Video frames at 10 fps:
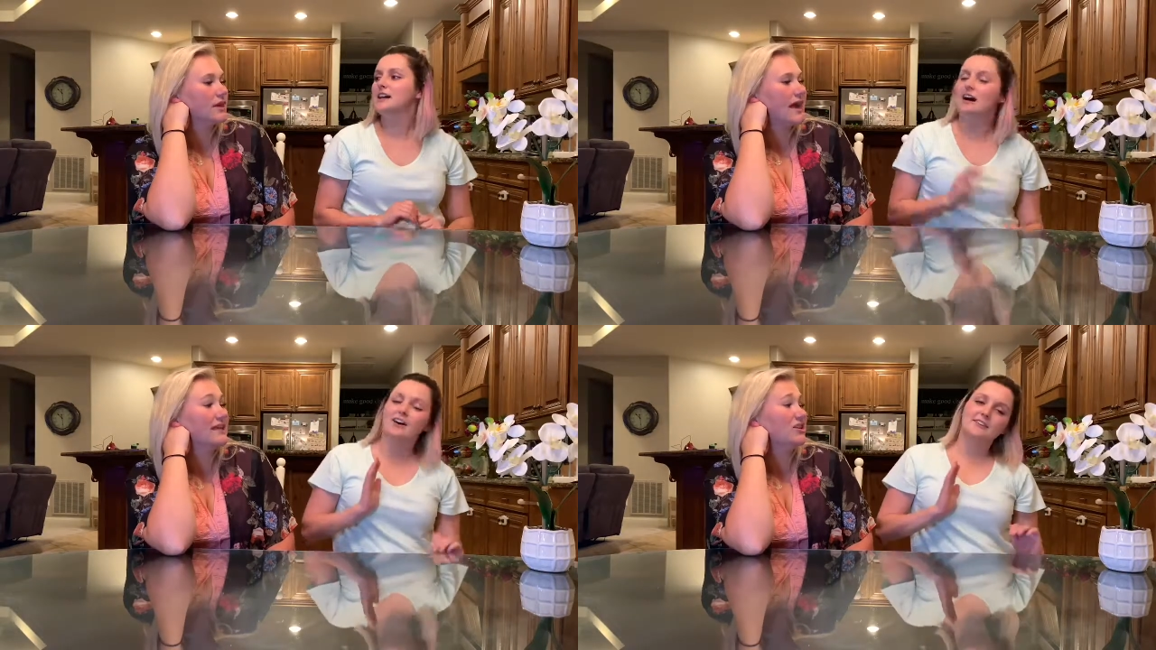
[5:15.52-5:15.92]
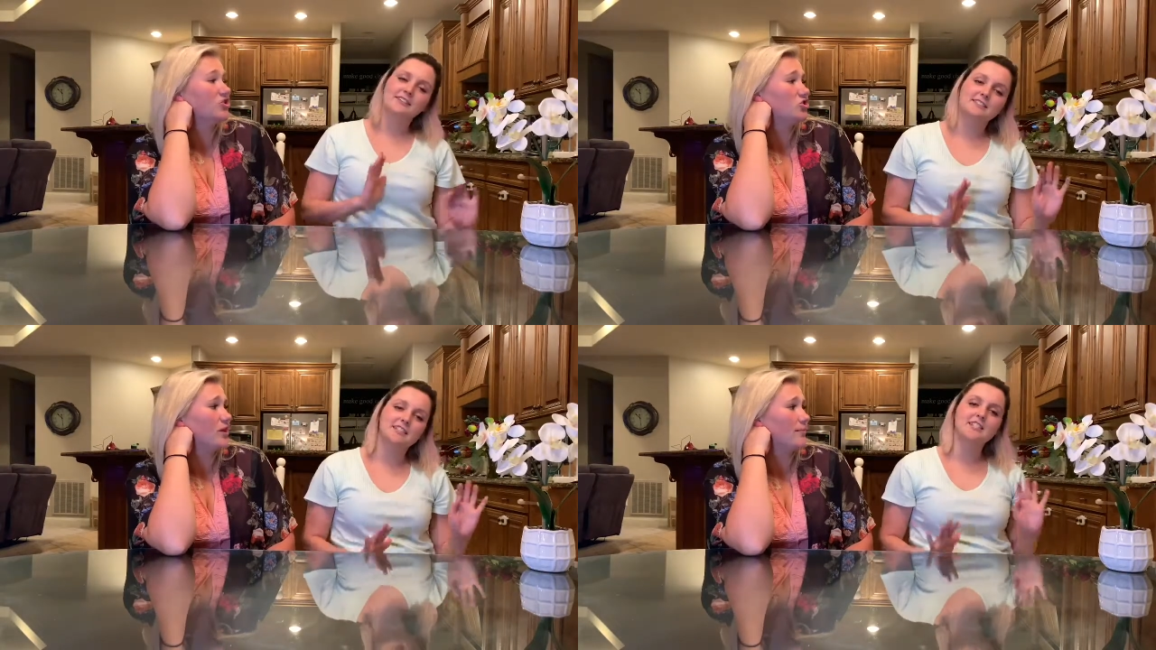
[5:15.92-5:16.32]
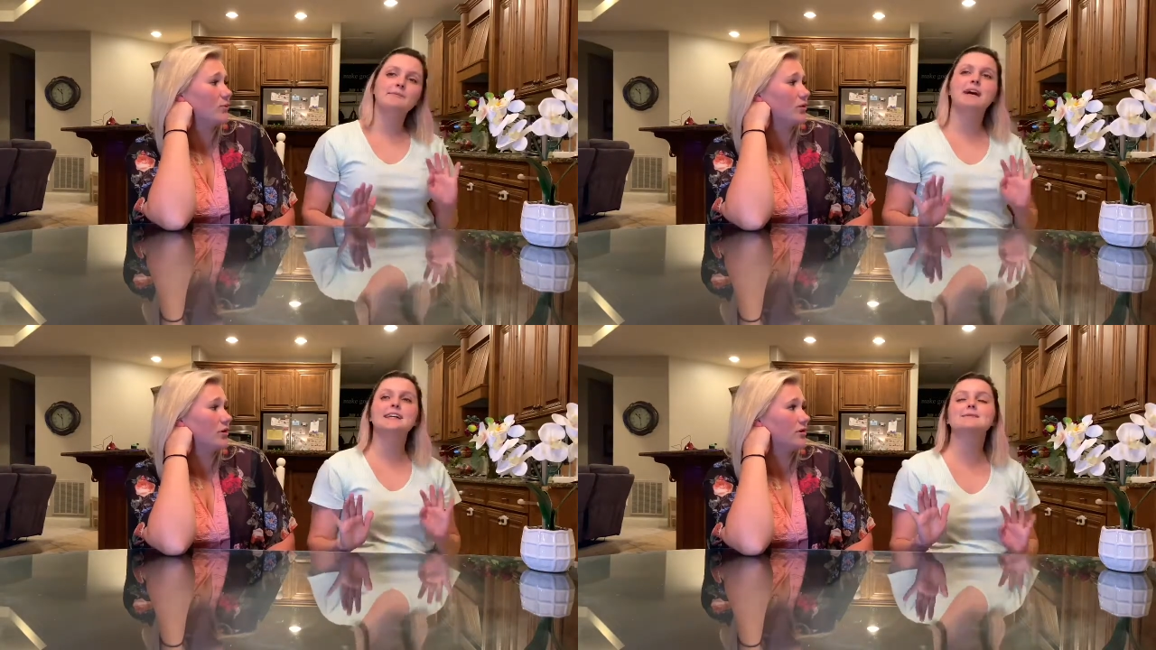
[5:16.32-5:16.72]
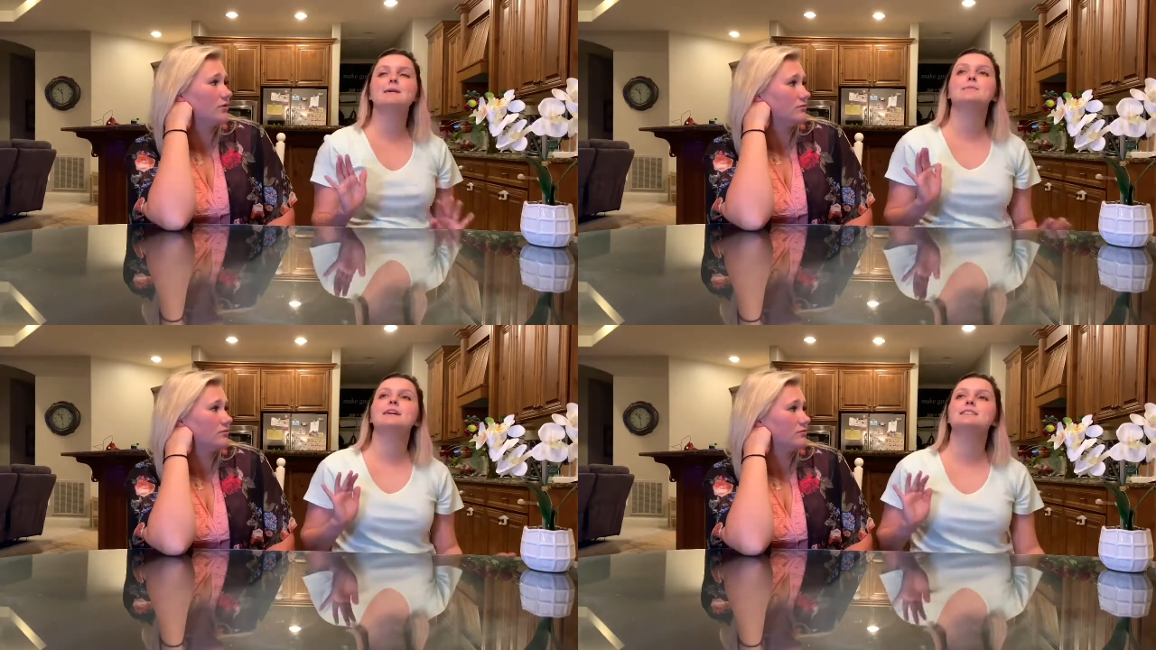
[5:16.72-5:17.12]
Speaker 1: I need I'll go to, to do T J Maxx by
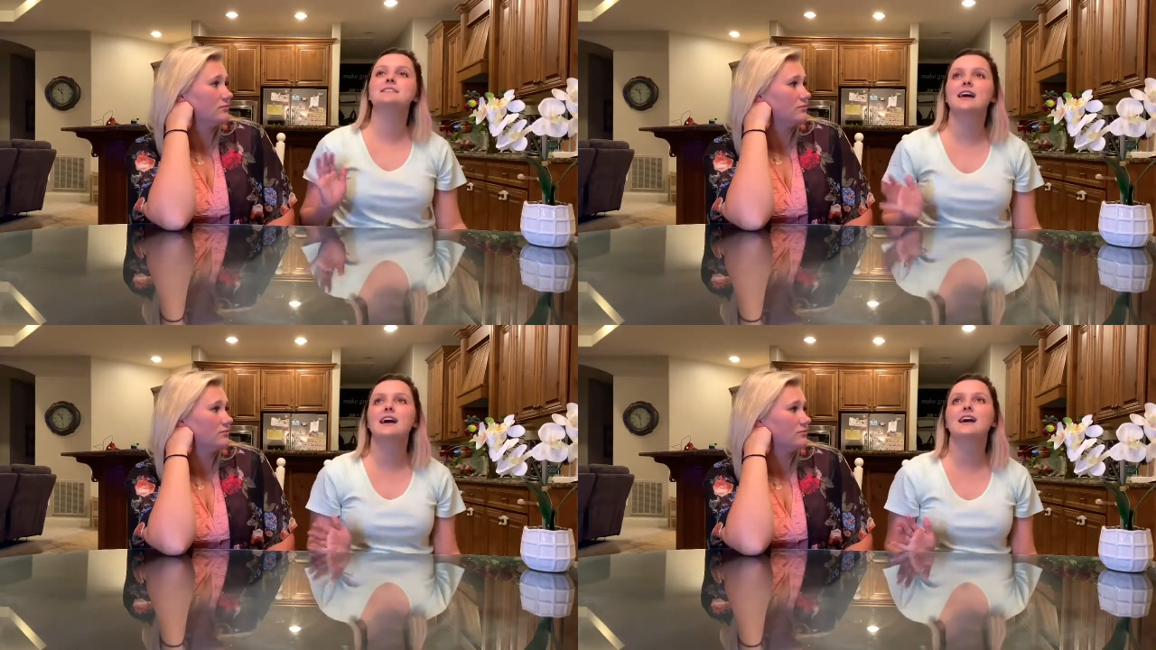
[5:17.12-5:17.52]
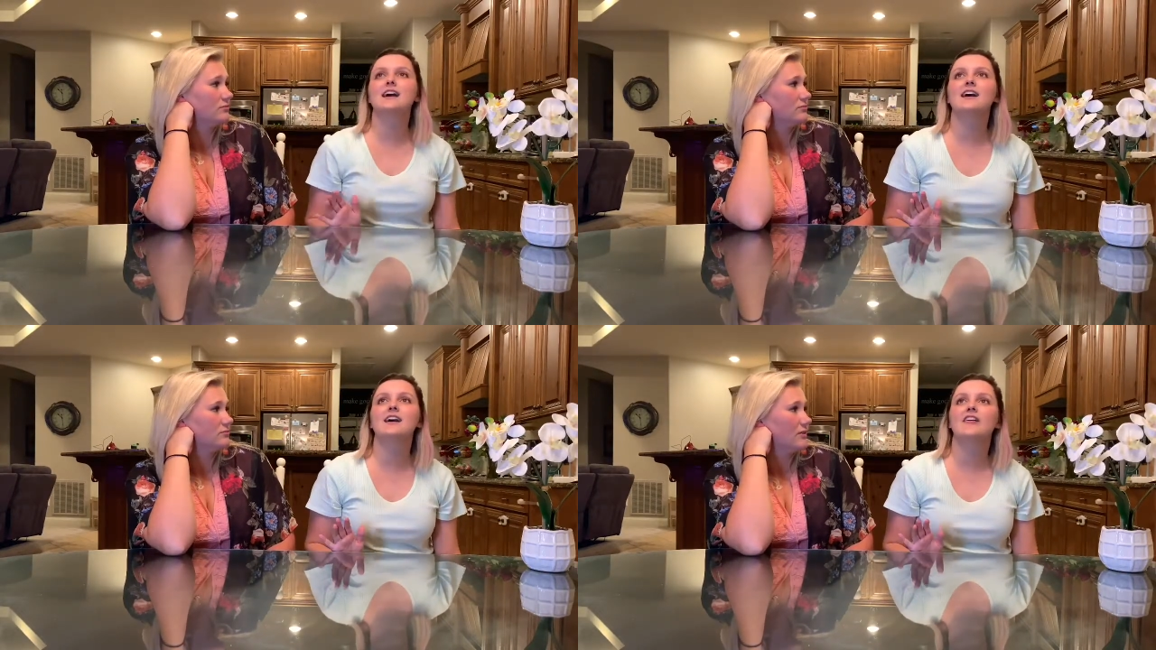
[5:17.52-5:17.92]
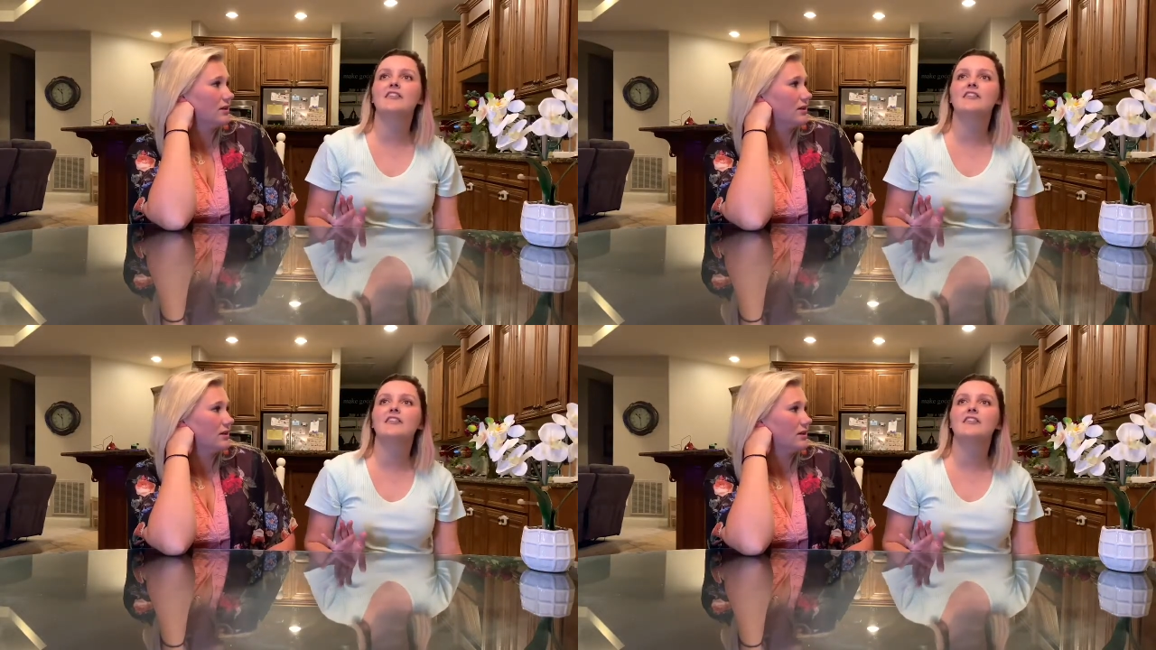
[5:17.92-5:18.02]
myself.